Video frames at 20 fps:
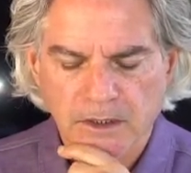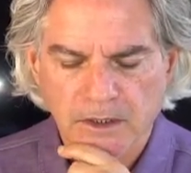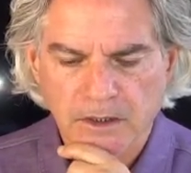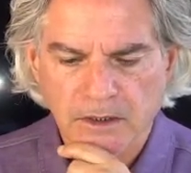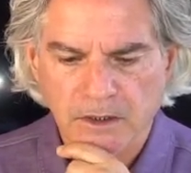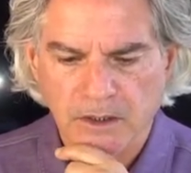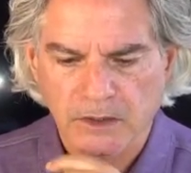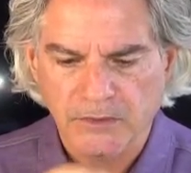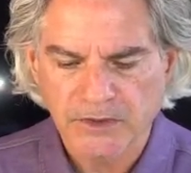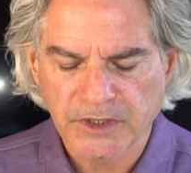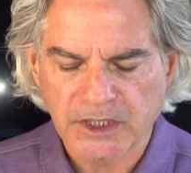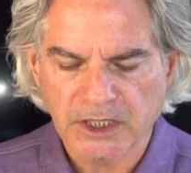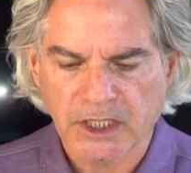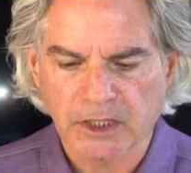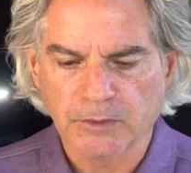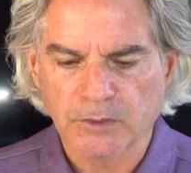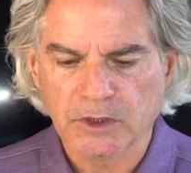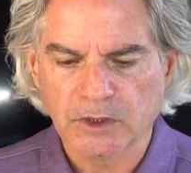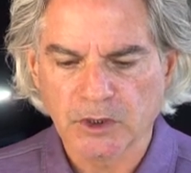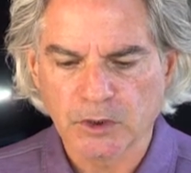So every
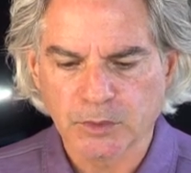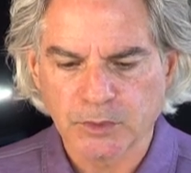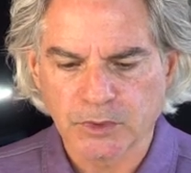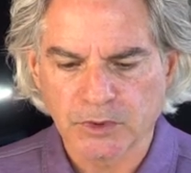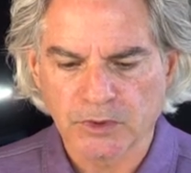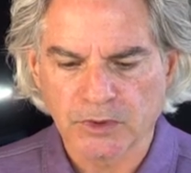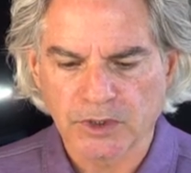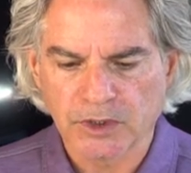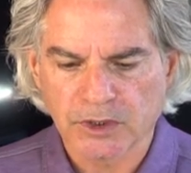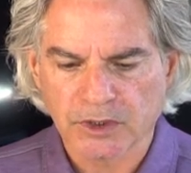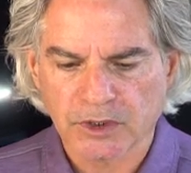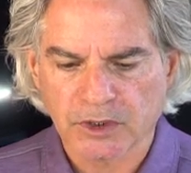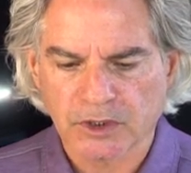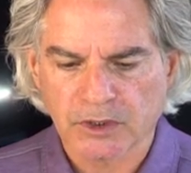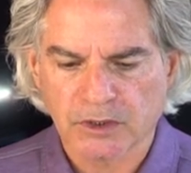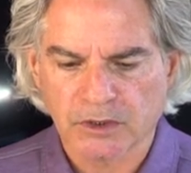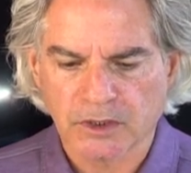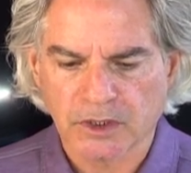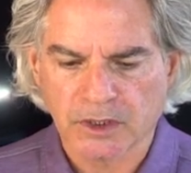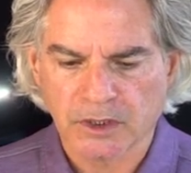time we loop through
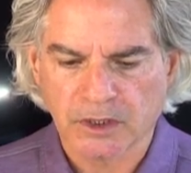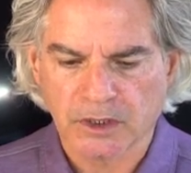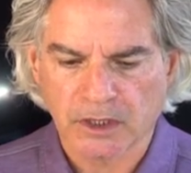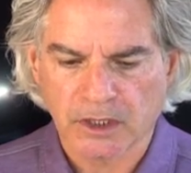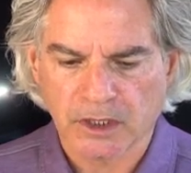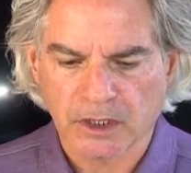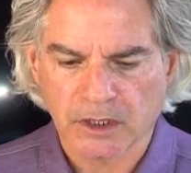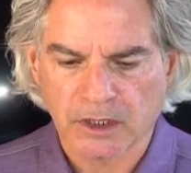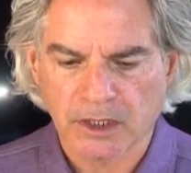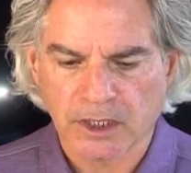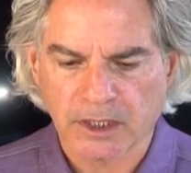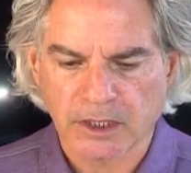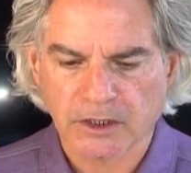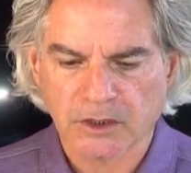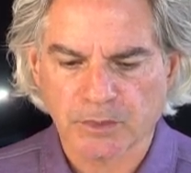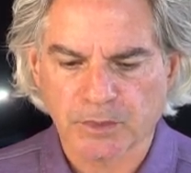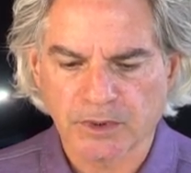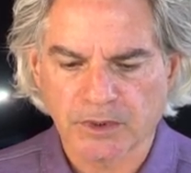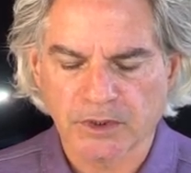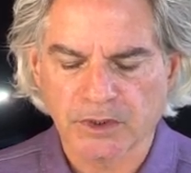this, the X
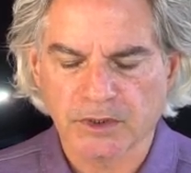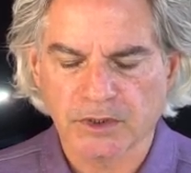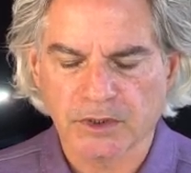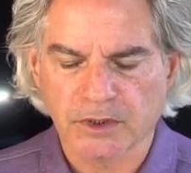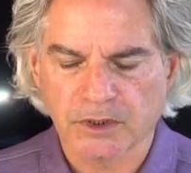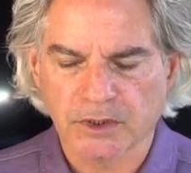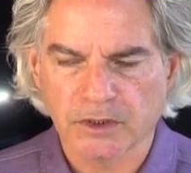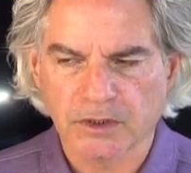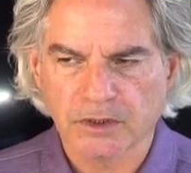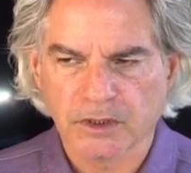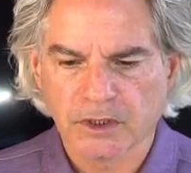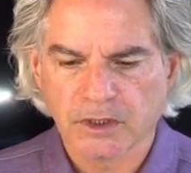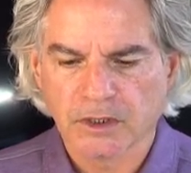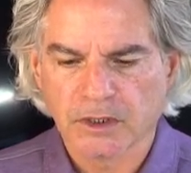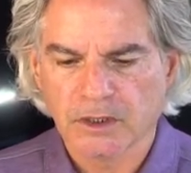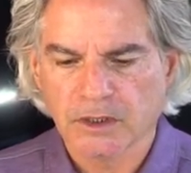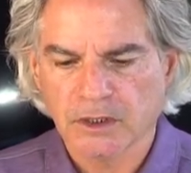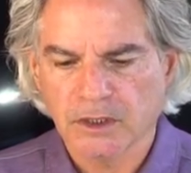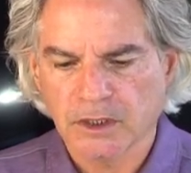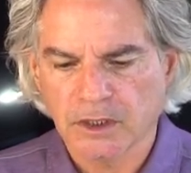position
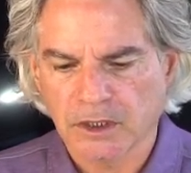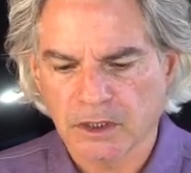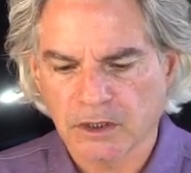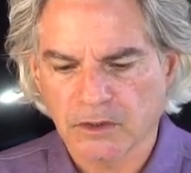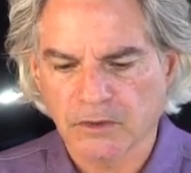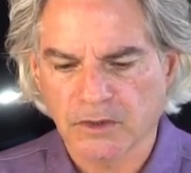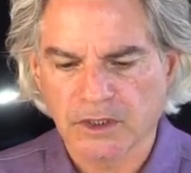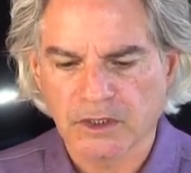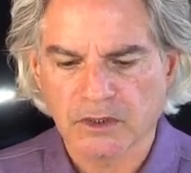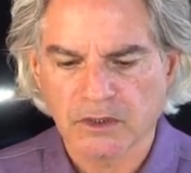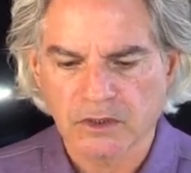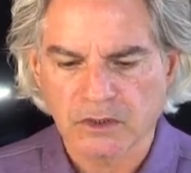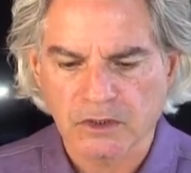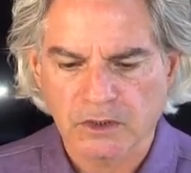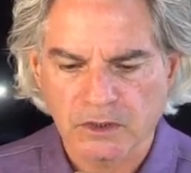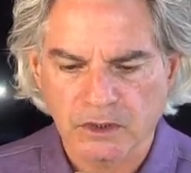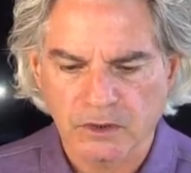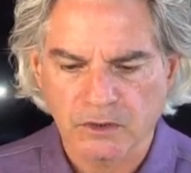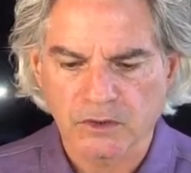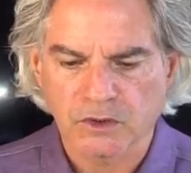increases.
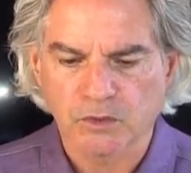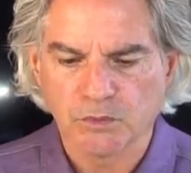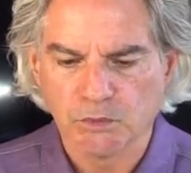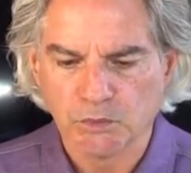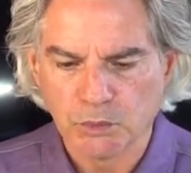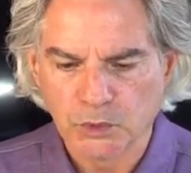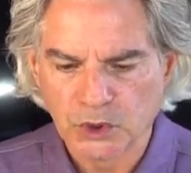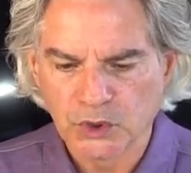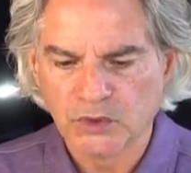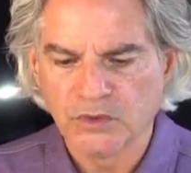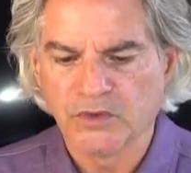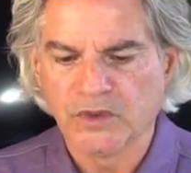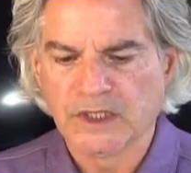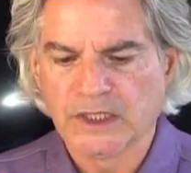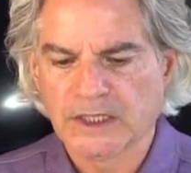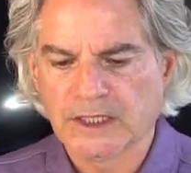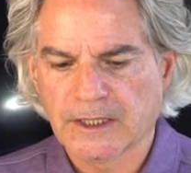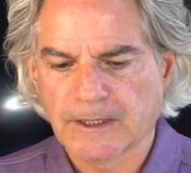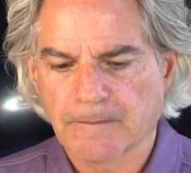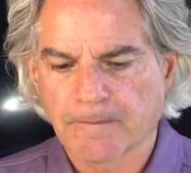So it's
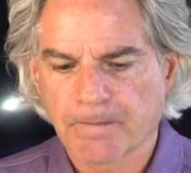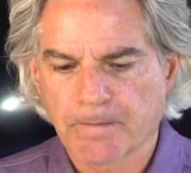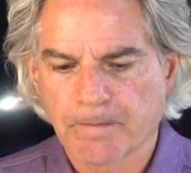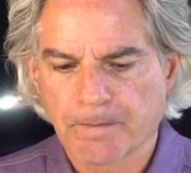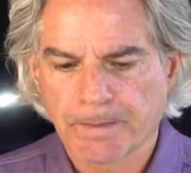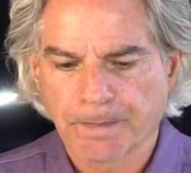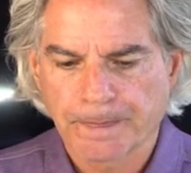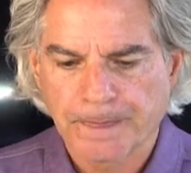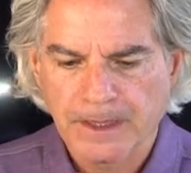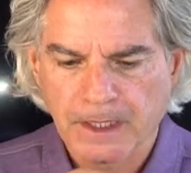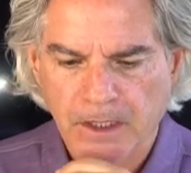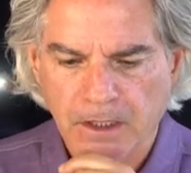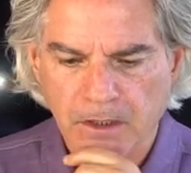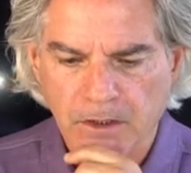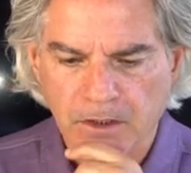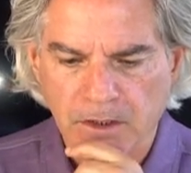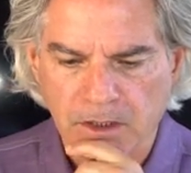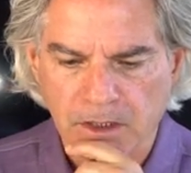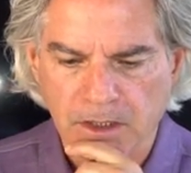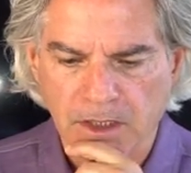moving
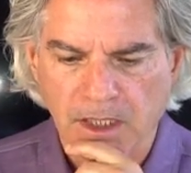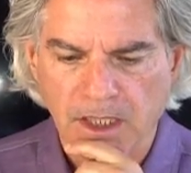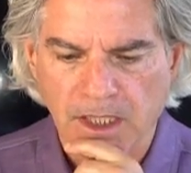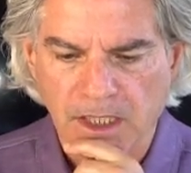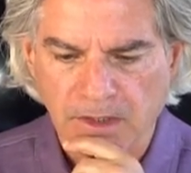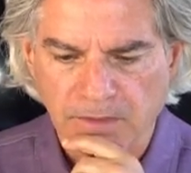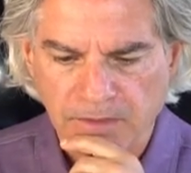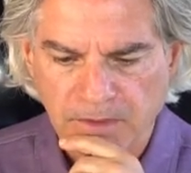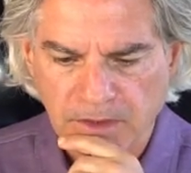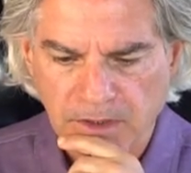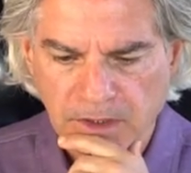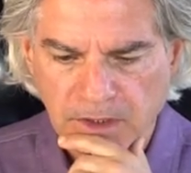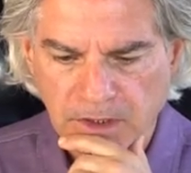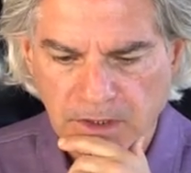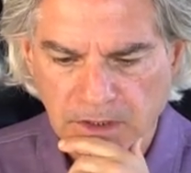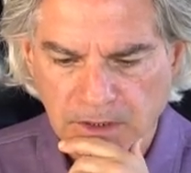to the left